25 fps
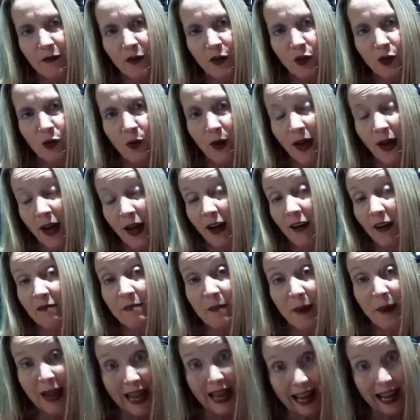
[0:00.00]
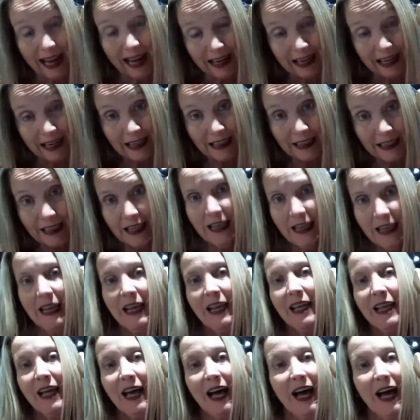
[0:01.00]
you have pain,
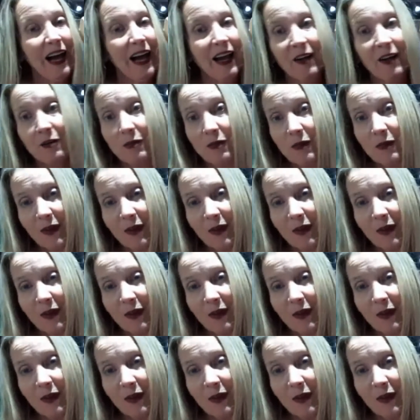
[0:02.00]
I'm